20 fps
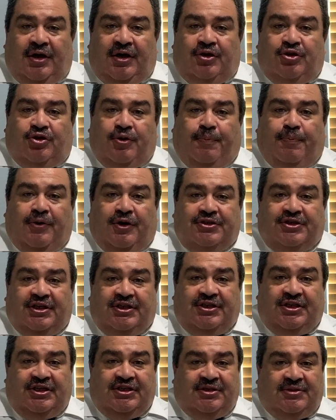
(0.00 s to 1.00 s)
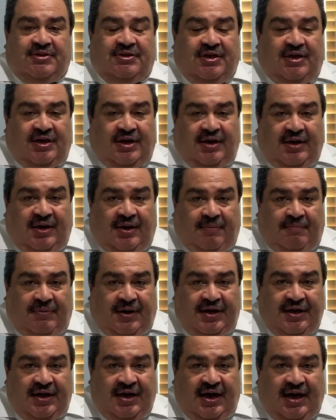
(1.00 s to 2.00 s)
to process his
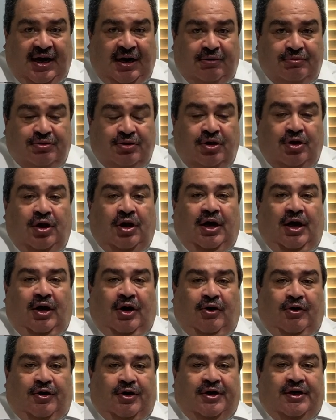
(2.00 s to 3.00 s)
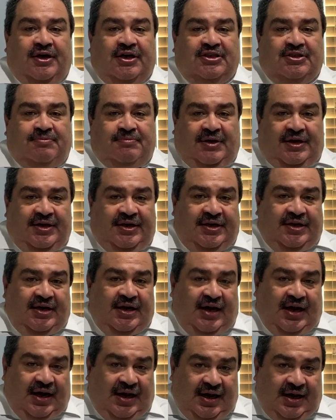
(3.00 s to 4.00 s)
money out or his money
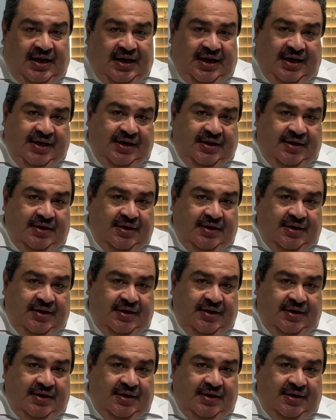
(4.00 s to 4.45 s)
in.